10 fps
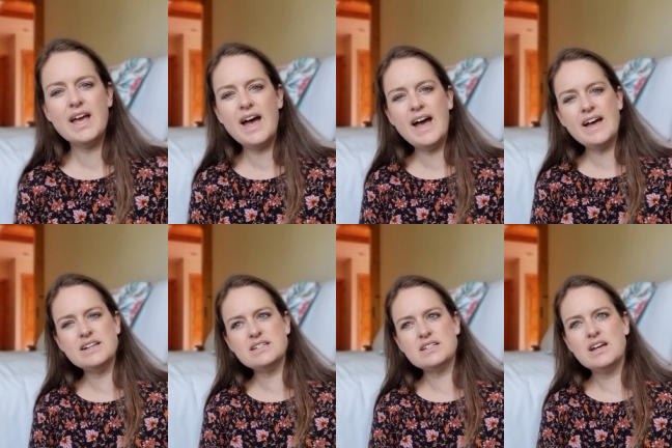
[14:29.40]

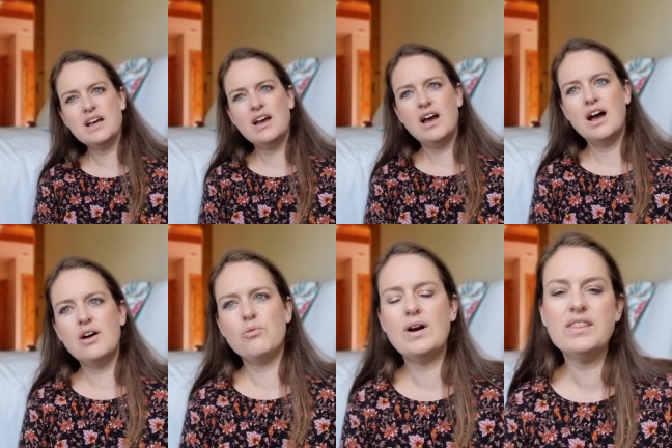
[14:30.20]
and
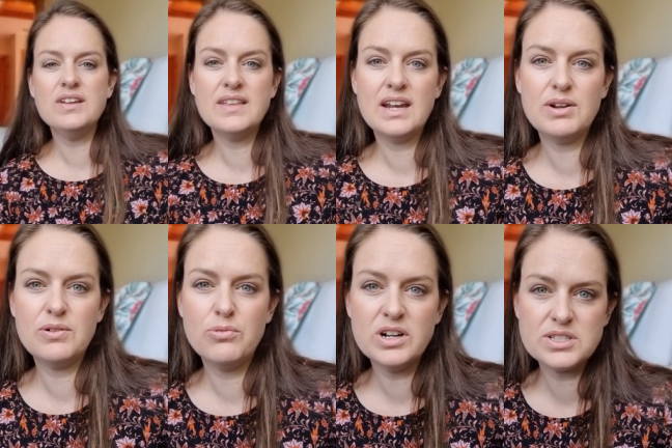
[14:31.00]
one thing that
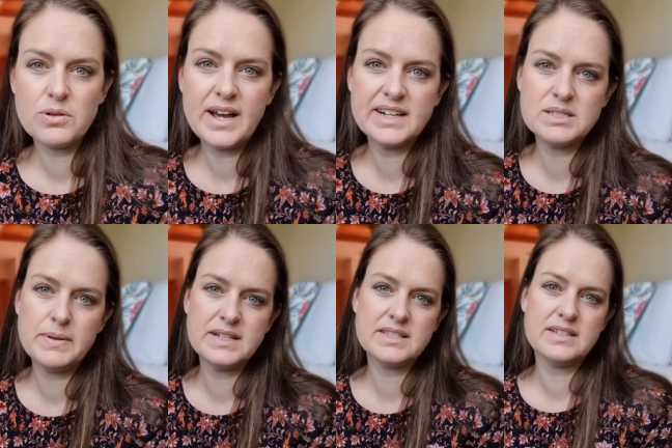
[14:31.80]
was quite
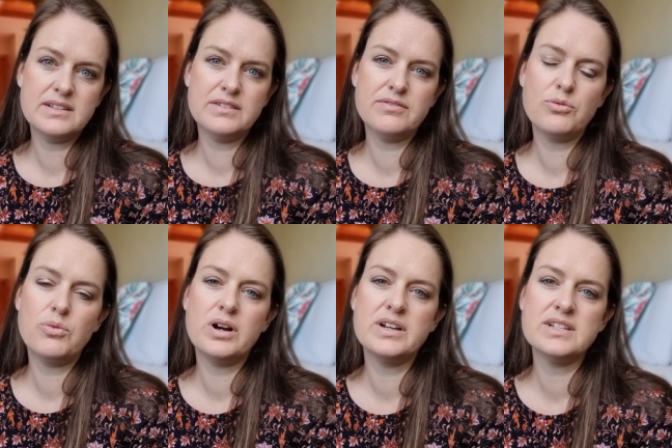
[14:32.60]
expensive
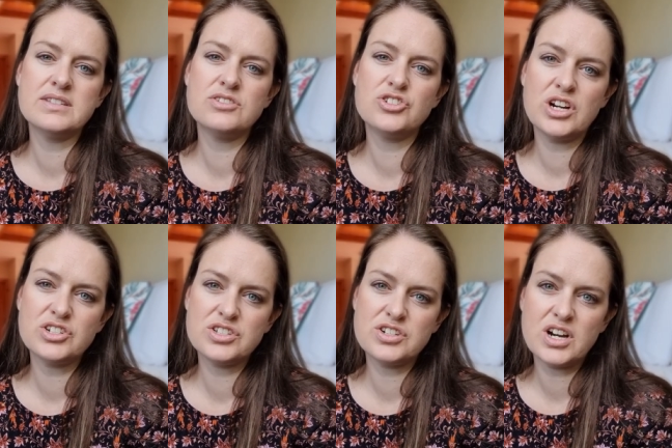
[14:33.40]
was
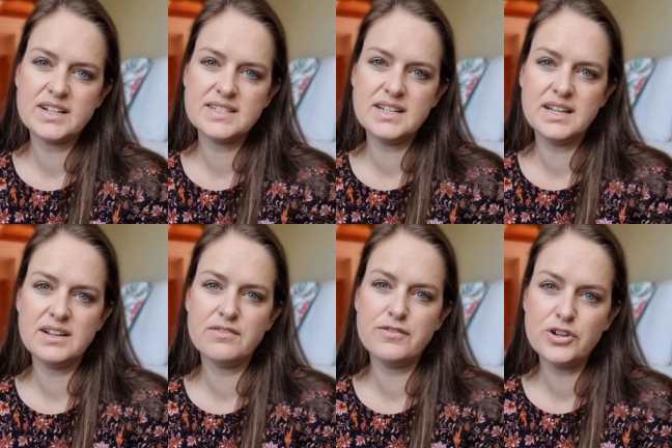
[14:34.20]
Josh
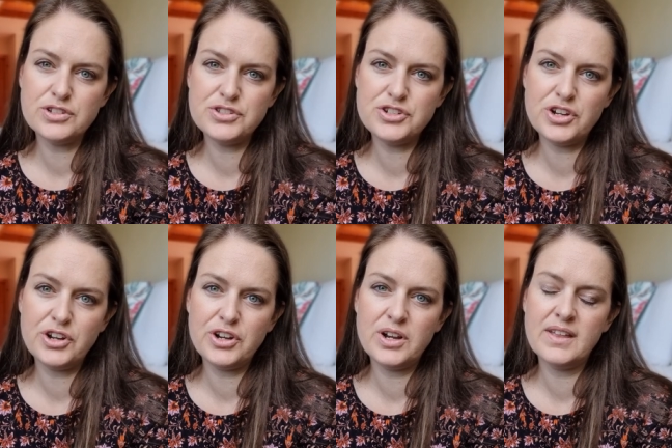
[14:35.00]
starting first
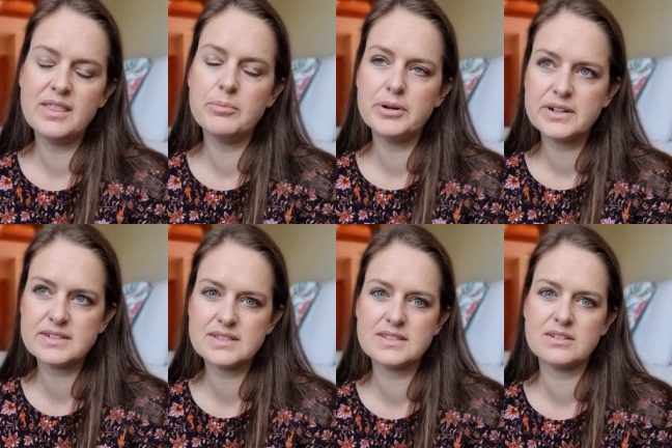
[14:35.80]
year, the
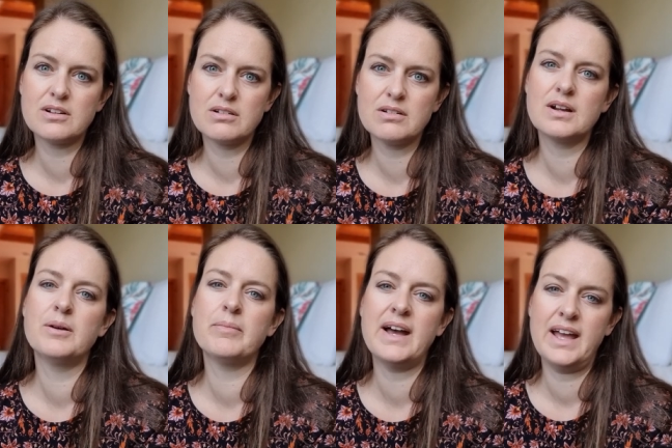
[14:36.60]
books, or
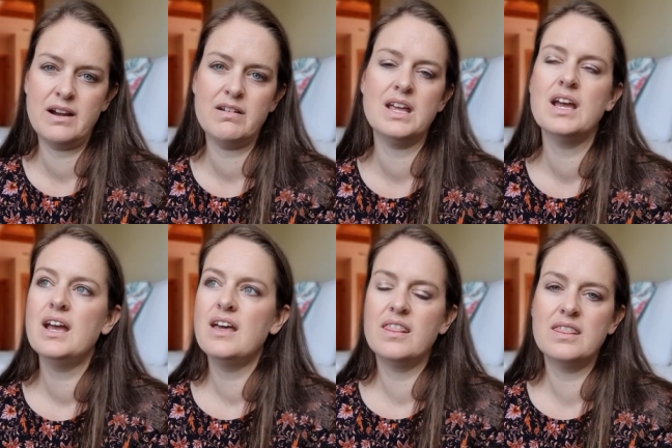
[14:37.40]
my Harry,
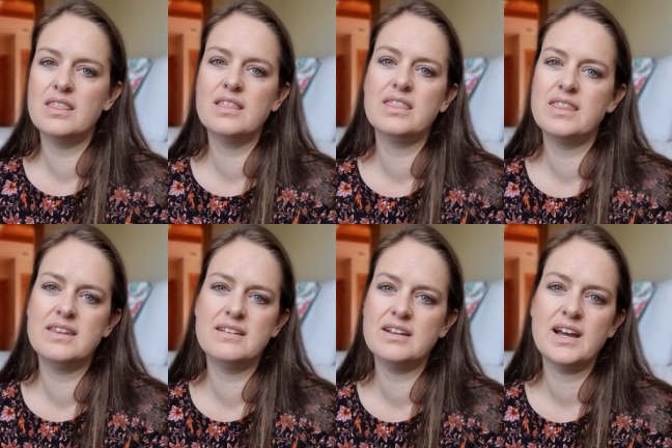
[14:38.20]

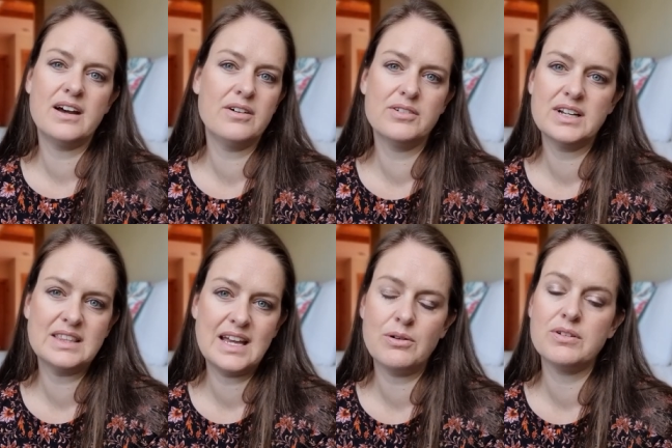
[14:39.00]
yeah,
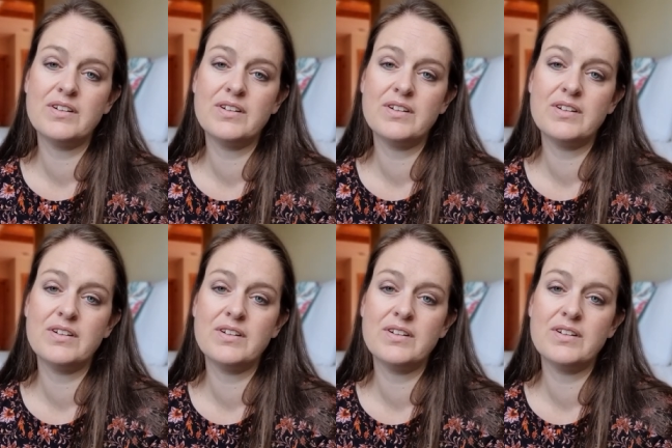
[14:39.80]
they were